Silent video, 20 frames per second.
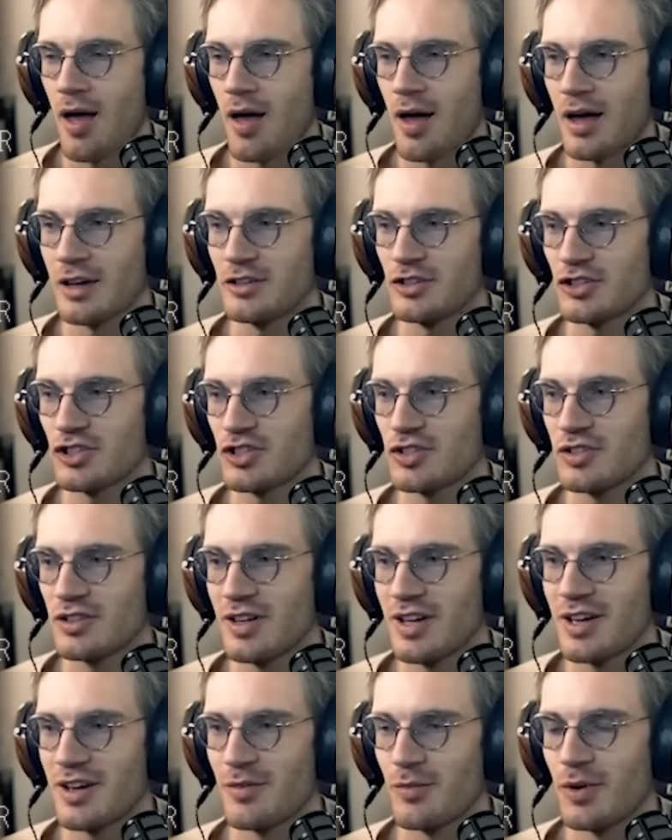I just
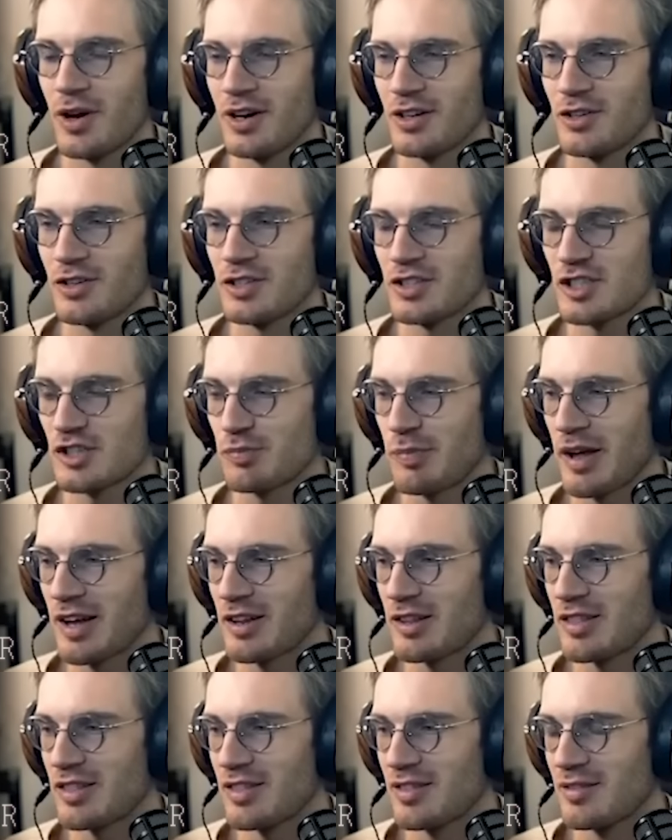wanted to inspect...
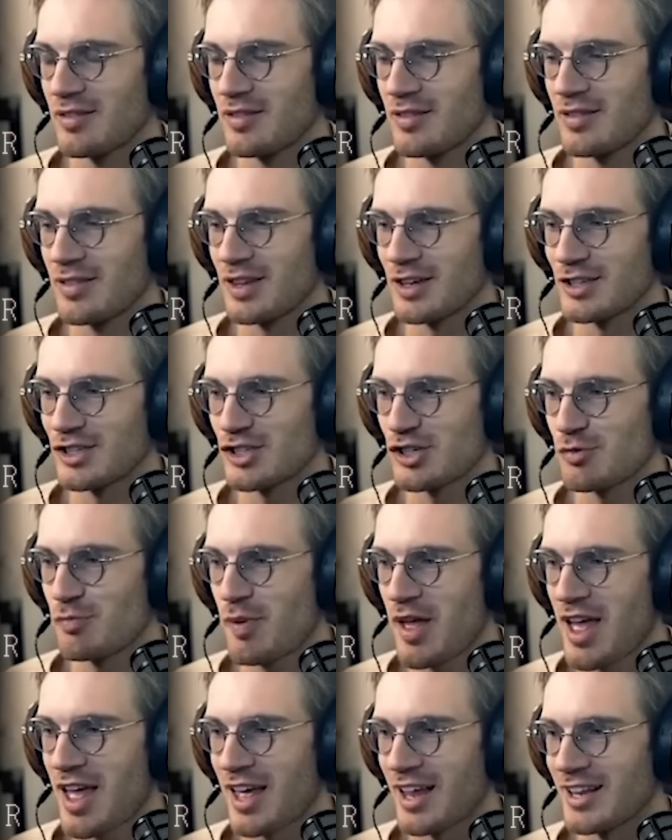the
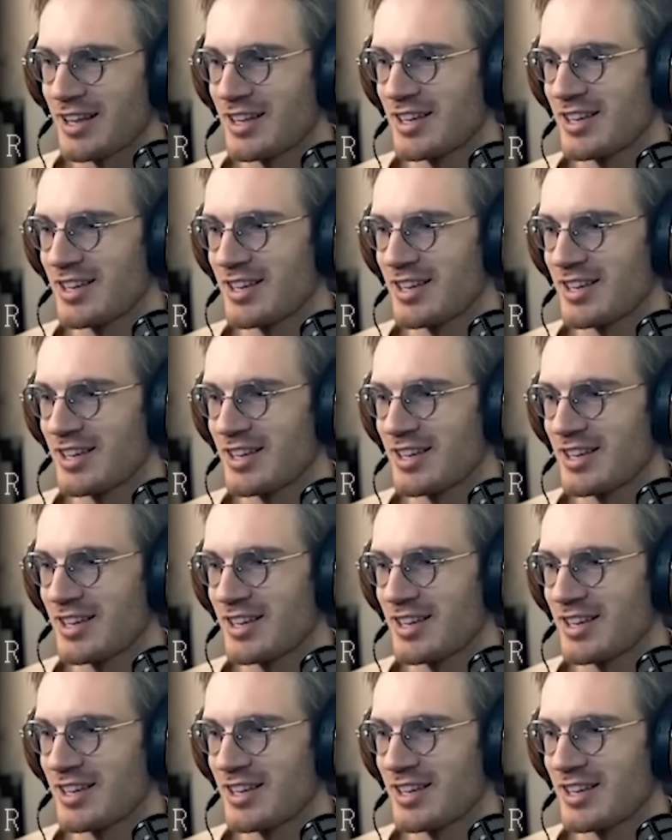spit.